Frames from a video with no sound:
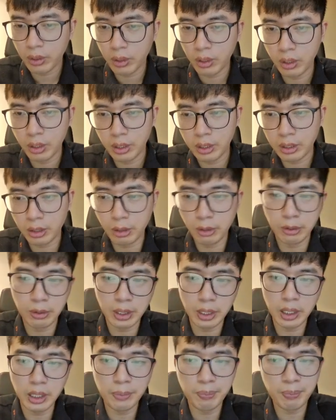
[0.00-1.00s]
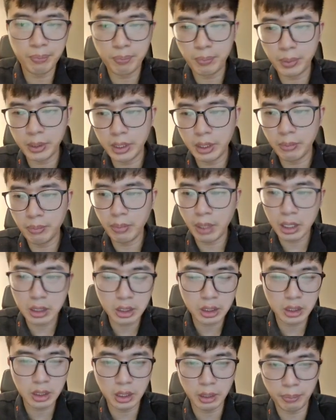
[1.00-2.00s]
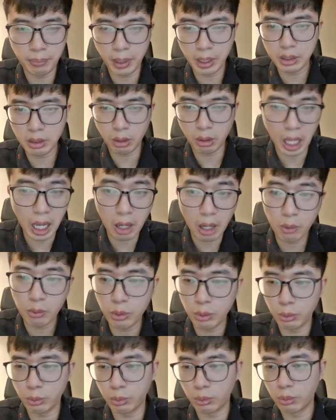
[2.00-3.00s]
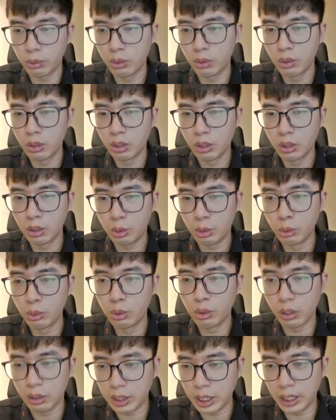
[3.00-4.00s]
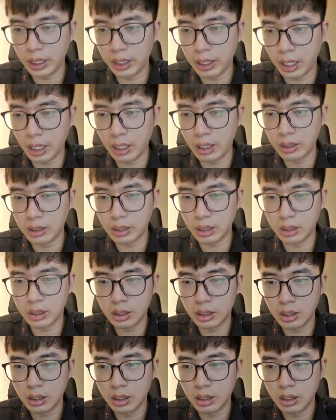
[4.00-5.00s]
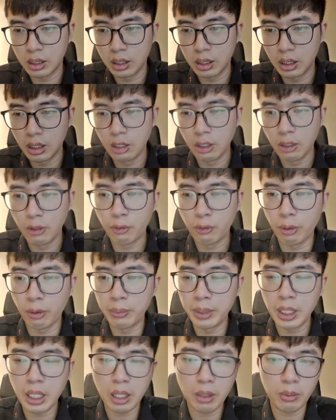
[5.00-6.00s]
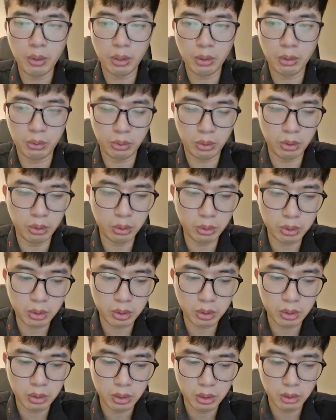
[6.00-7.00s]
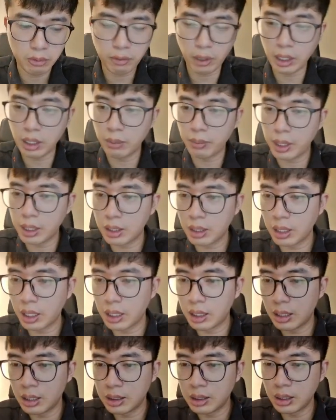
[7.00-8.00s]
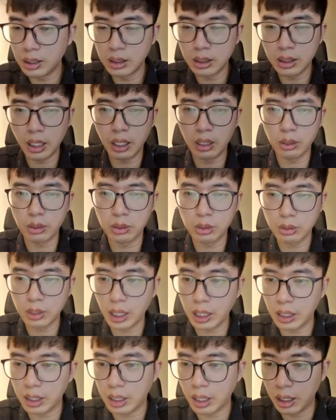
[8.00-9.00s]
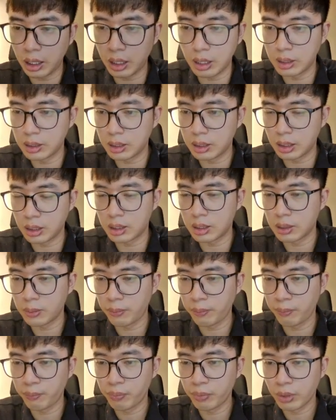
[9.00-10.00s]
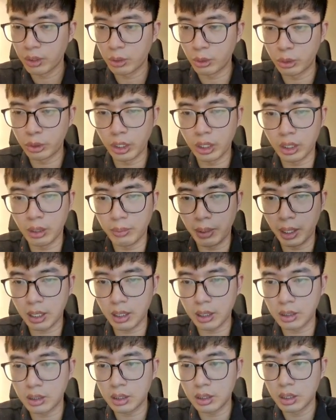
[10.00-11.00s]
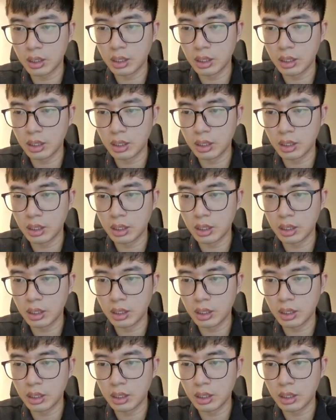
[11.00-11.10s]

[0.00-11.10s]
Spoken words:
So it pretty much depends on how you do your technical analysis. For me, I will use fundamental analysis and also technical analysis. to trade the markets.